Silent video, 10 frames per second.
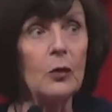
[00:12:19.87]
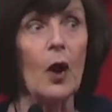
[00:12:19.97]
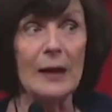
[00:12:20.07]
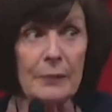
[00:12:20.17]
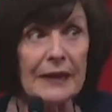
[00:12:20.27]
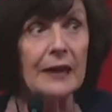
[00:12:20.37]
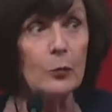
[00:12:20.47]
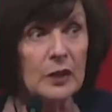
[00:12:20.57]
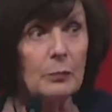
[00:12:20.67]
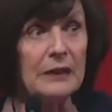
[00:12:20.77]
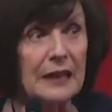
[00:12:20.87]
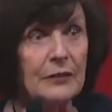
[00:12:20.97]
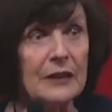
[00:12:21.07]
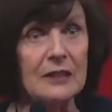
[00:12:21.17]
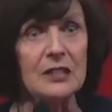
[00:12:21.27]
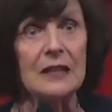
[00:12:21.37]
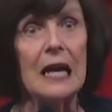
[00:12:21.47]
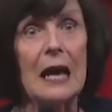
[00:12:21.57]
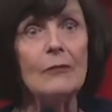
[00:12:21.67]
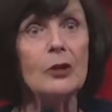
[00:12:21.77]
I bet I would believe it. And I said,
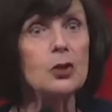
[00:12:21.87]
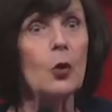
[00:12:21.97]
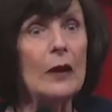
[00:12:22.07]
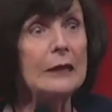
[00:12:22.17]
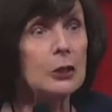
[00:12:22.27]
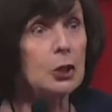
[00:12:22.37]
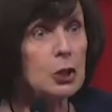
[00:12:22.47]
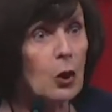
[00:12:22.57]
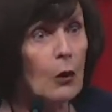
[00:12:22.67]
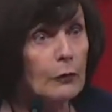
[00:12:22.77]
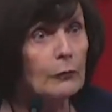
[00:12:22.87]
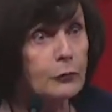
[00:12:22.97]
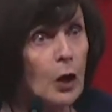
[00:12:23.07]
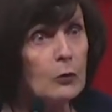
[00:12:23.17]
the toilet just overflowed.